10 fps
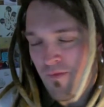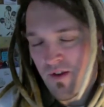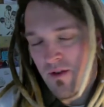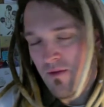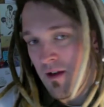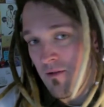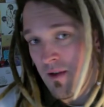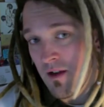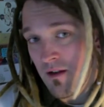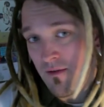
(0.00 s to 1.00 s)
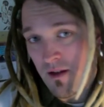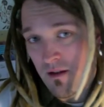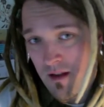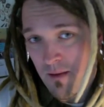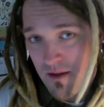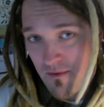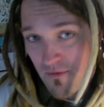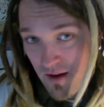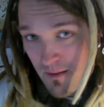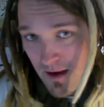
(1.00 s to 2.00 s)
So that would be good if you can give me
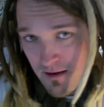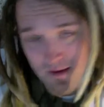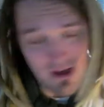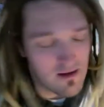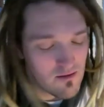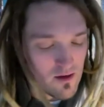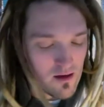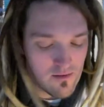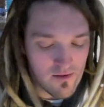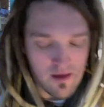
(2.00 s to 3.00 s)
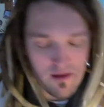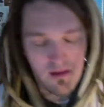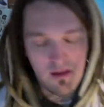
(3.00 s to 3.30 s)
some feedback on that. That would be lovely.